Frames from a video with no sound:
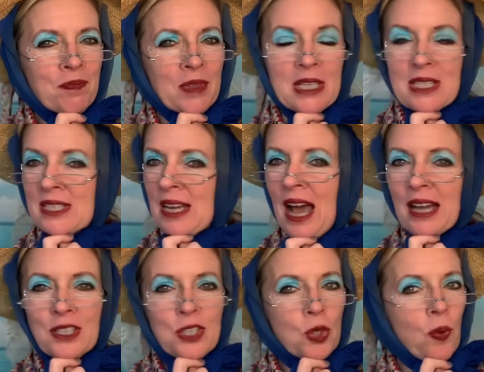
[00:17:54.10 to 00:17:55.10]
It's not
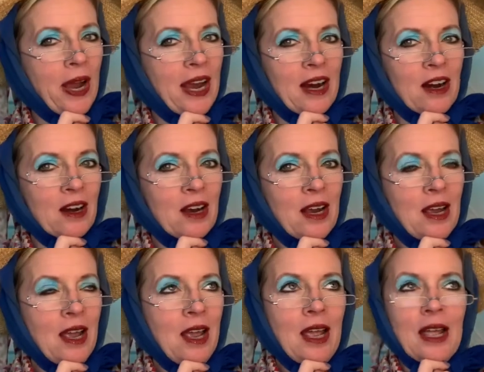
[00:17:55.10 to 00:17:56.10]
a square.
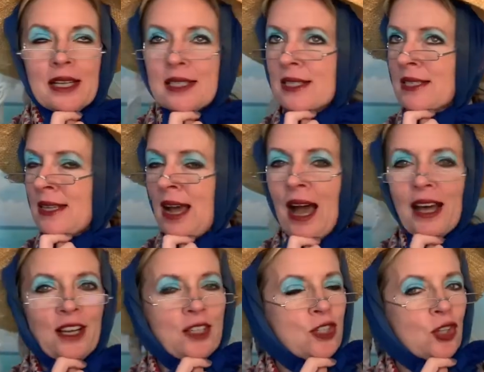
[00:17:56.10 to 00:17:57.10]
It's not
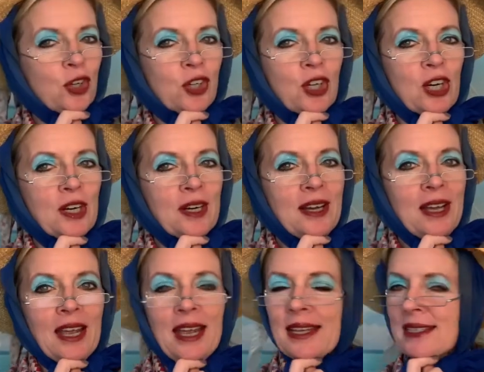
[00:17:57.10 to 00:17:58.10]
a circle.
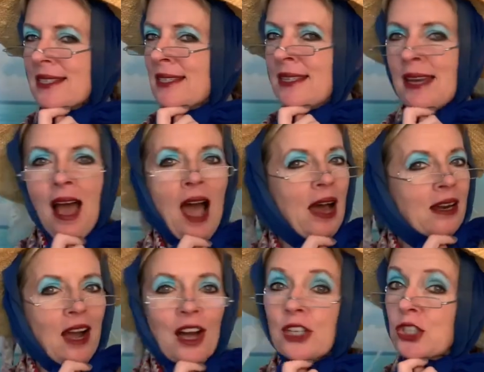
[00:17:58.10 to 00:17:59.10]
It's not
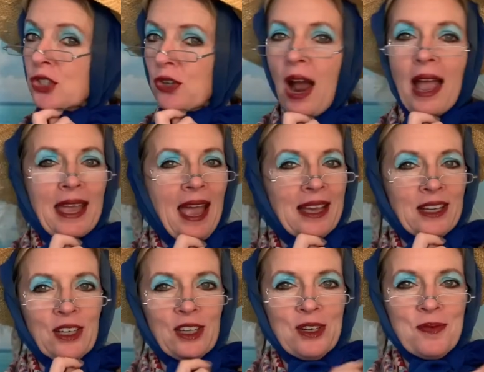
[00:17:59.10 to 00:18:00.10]
a
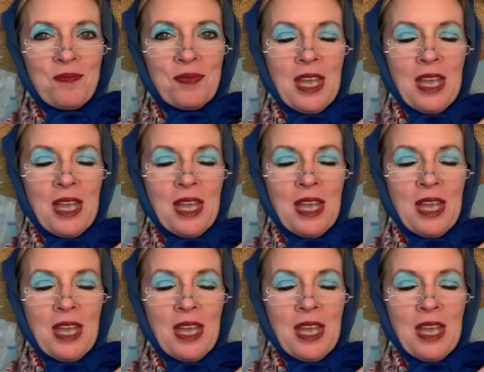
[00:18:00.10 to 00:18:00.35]
triangle.